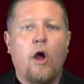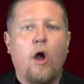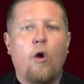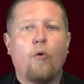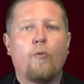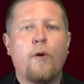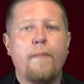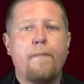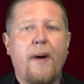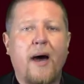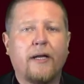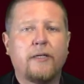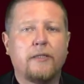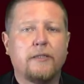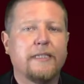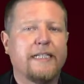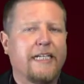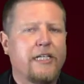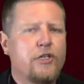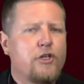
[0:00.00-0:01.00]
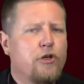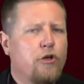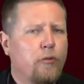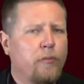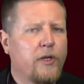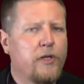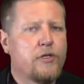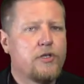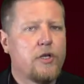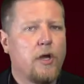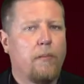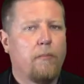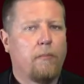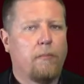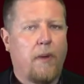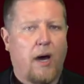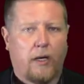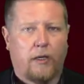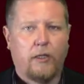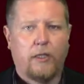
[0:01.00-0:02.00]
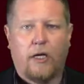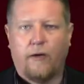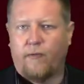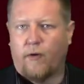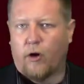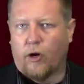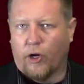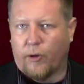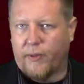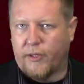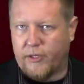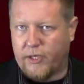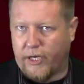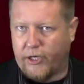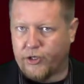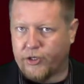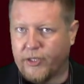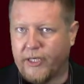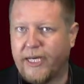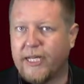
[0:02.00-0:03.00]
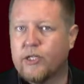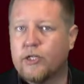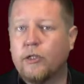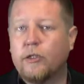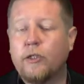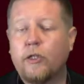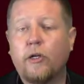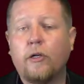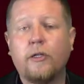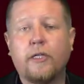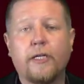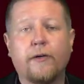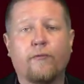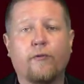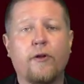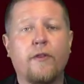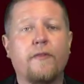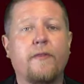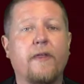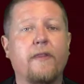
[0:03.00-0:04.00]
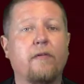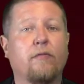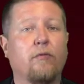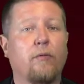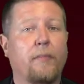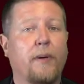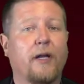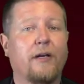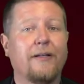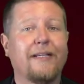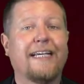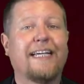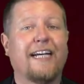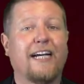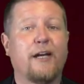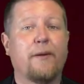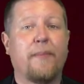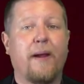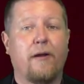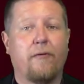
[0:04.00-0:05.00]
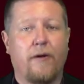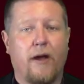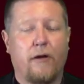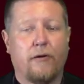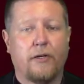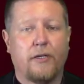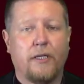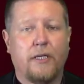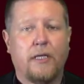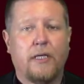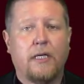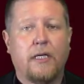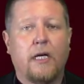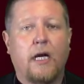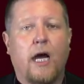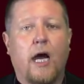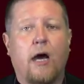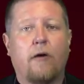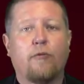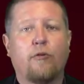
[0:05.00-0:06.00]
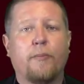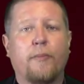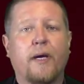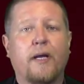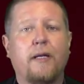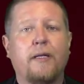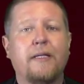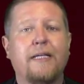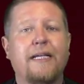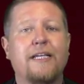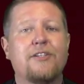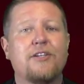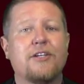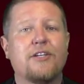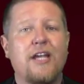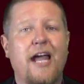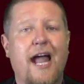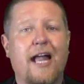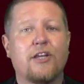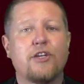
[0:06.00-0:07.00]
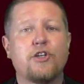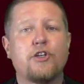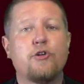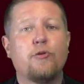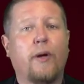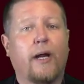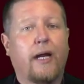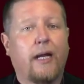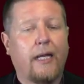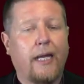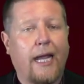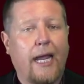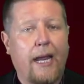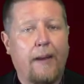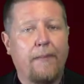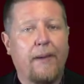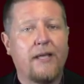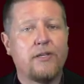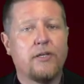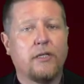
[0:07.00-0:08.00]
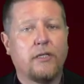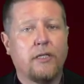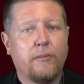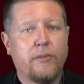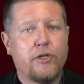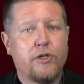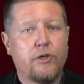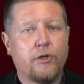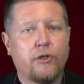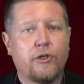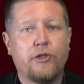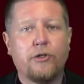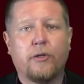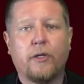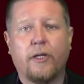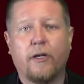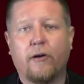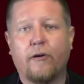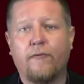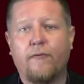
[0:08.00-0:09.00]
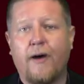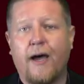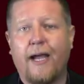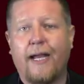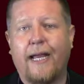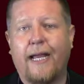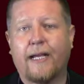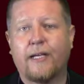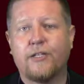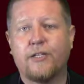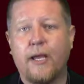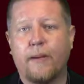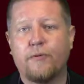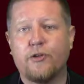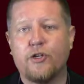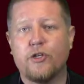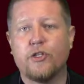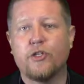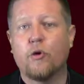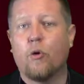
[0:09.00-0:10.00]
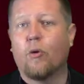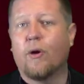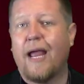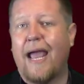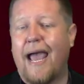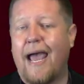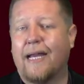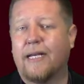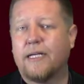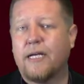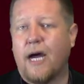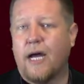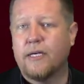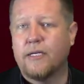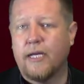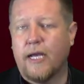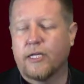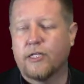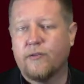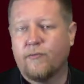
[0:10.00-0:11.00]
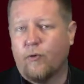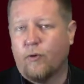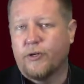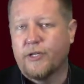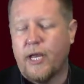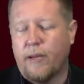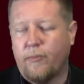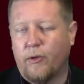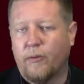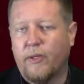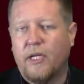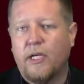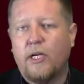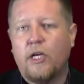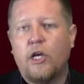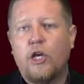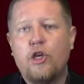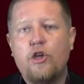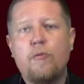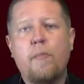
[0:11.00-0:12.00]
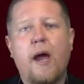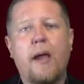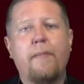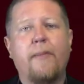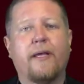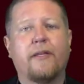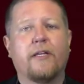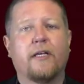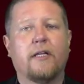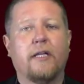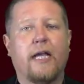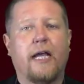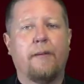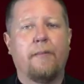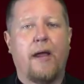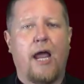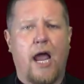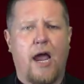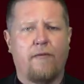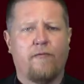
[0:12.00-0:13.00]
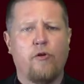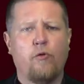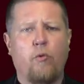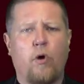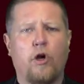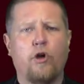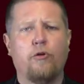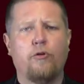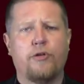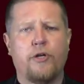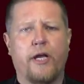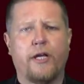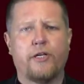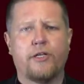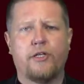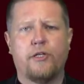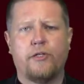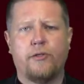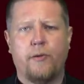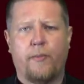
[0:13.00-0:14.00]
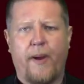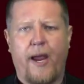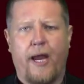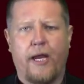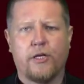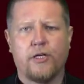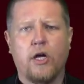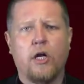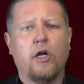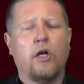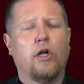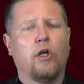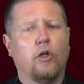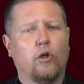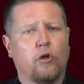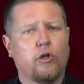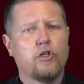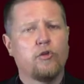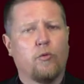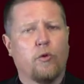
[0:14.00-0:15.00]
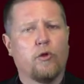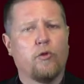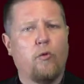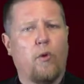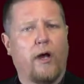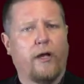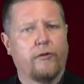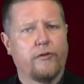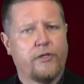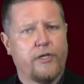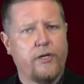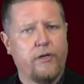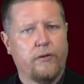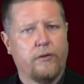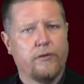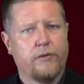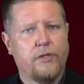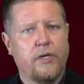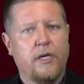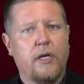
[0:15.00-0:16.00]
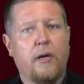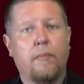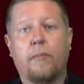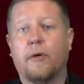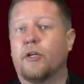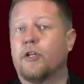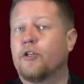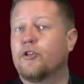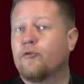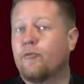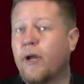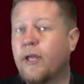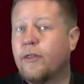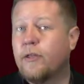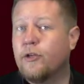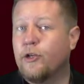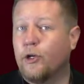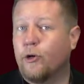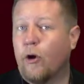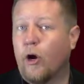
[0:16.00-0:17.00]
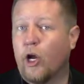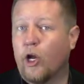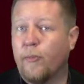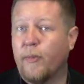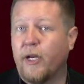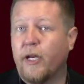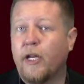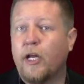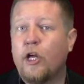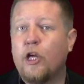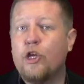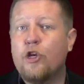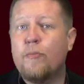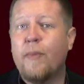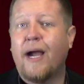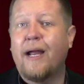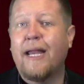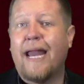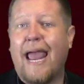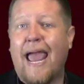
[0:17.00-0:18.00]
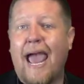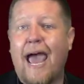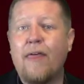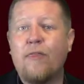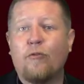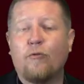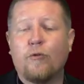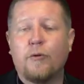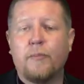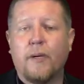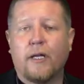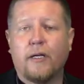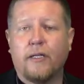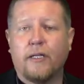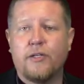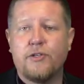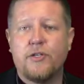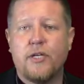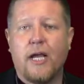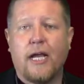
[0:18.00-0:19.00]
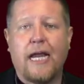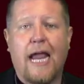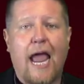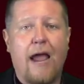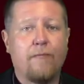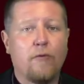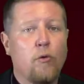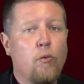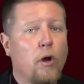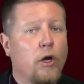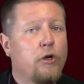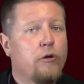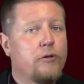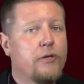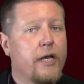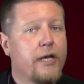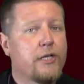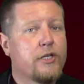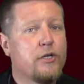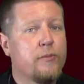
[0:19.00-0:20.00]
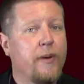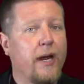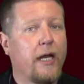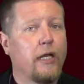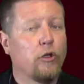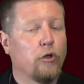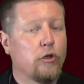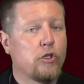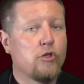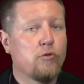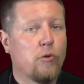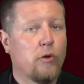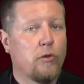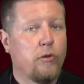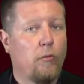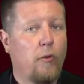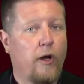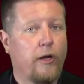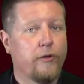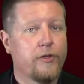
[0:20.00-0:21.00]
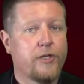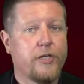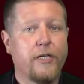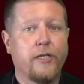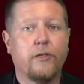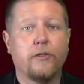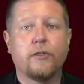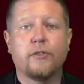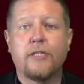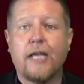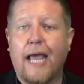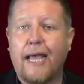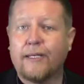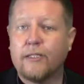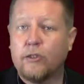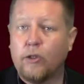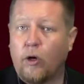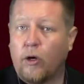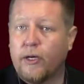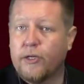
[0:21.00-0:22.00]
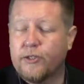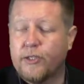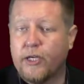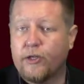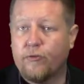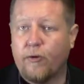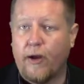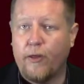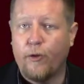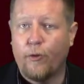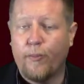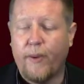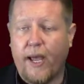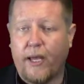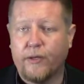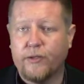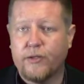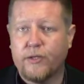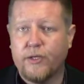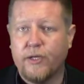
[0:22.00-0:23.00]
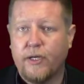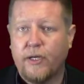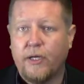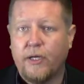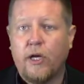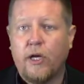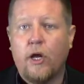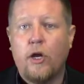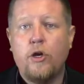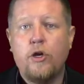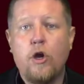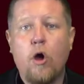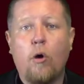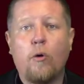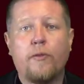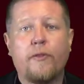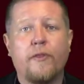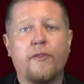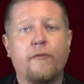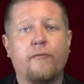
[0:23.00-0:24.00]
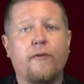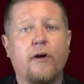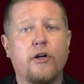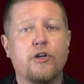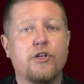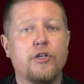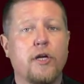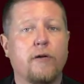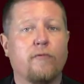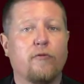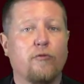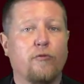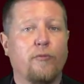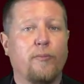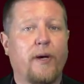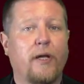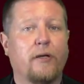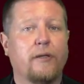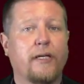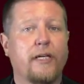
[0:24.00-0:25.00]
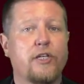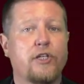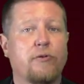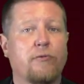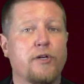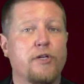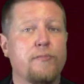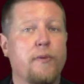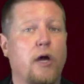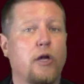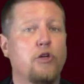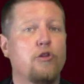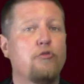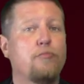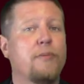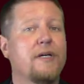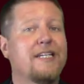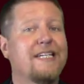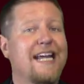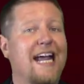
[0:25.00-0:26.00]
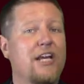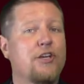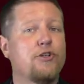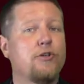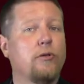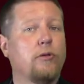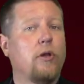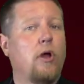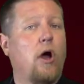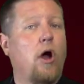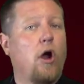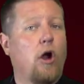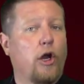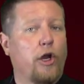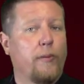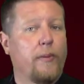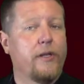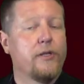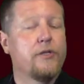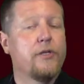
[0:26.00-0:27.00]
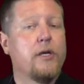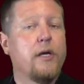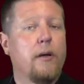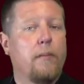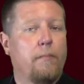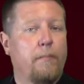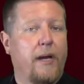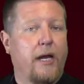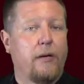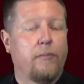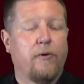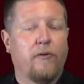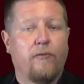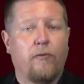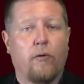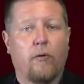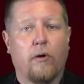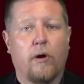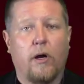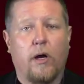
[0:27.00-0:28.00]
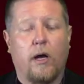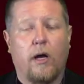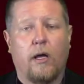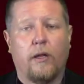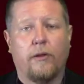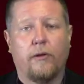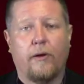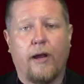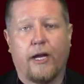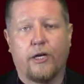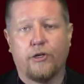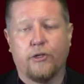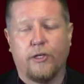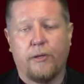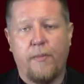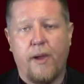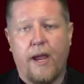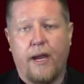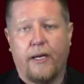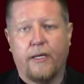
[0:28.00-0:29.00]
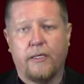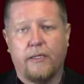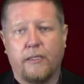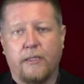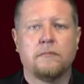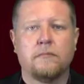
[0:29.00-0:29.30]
Rebuttal in Toulmin's model of argumentation is a little different than the rebuttal in a debate round. A rebuttal is attached to a claim as a limiter to clarify exceptions or add context. For example, you might make the claim, everyone who takes debate learns worthwhile skills. But to strengthen your argument, you might add the rebuttal and say, everyone who takes debate learns worthwhile skills as long as they try their best. Note that the function of a rebuttal is to respond to potential arguments made before they're actually made.